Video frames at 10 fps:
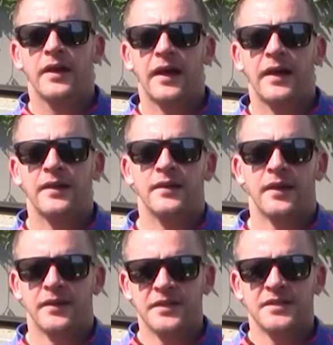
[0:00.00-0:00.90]
and
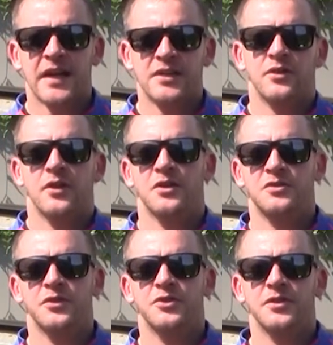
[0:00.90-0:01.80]
this extra
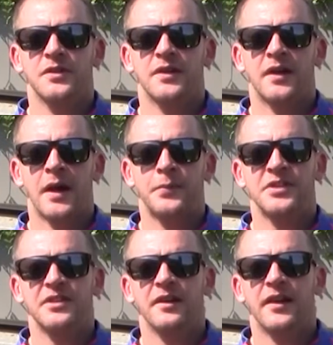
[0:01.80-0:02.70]
large version I
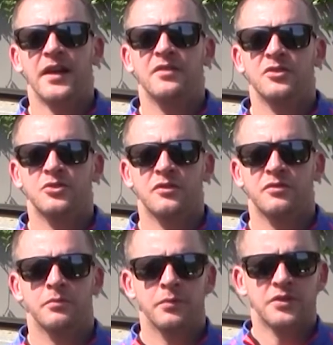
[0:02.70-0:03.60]
particularly like sort
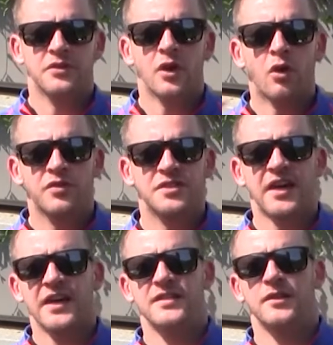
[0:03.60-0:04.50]
of because of the
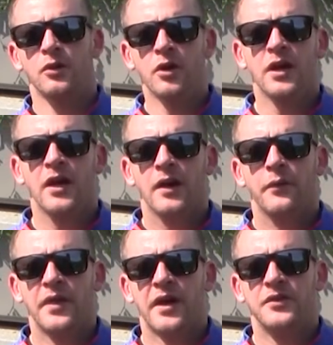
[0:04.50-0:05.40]
oversized look
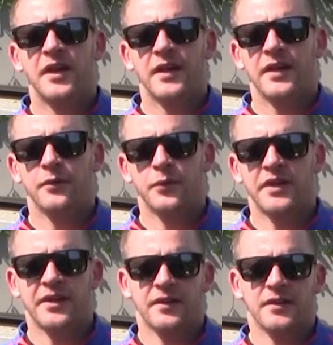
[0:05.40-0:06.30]
without getting
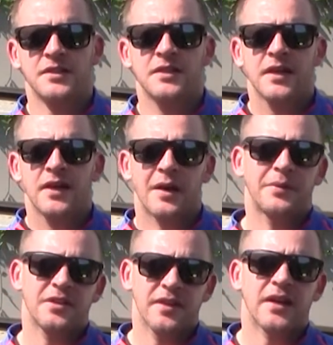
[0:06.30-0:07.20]
ridiculous.
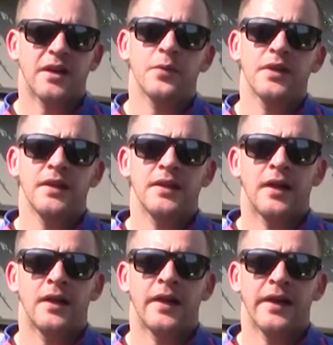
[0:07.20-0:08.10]
But the thing I really
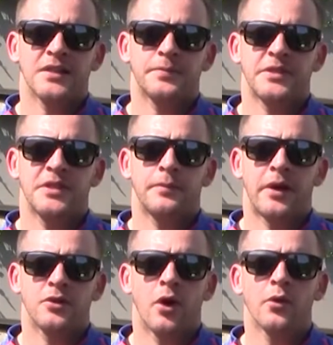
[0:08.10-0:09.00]
like especially
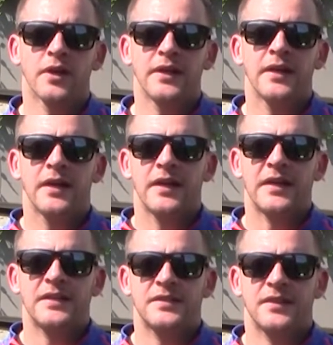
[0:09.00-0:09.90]
about Oakley
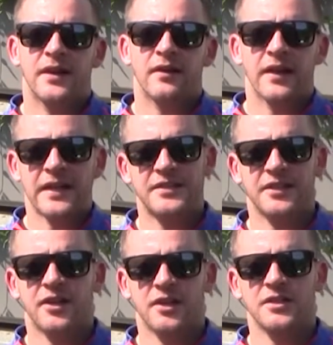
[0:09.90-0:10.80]
is their lens
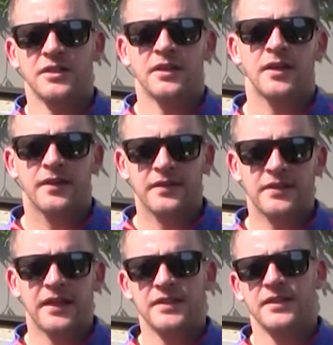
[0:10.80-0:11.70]
technology.
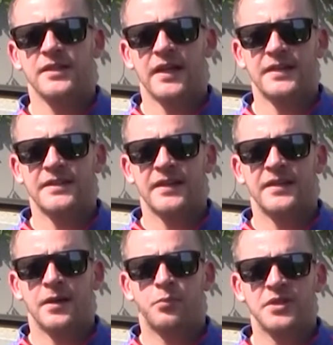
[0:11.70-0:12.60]
These lenses, like I said,
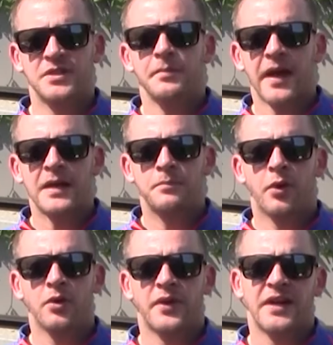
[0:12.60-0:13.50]
PRIZM and
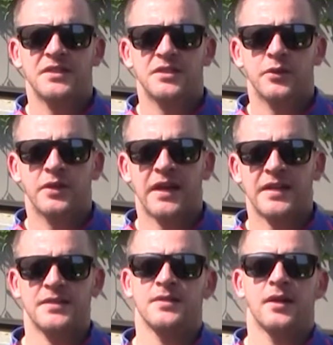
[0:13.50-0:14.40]
polarized, so it
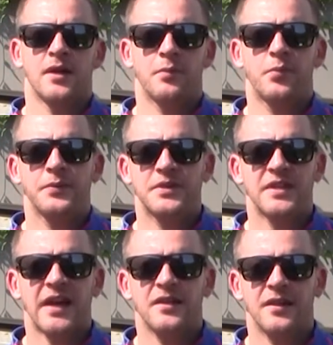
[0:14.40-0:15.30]
has pretty
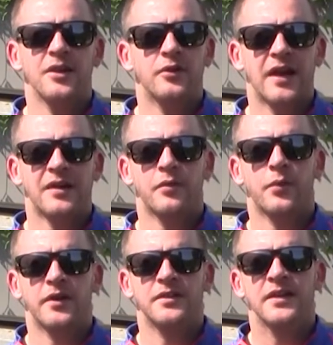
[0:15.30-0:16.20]
much anything you can ever
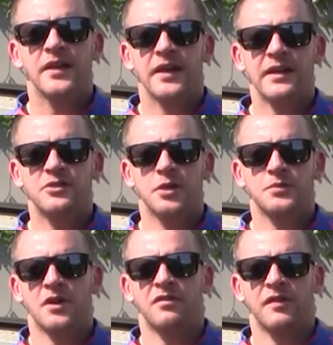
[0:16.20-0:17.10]
want in
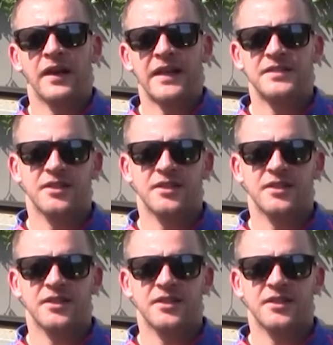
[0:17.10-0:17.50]
terms of lens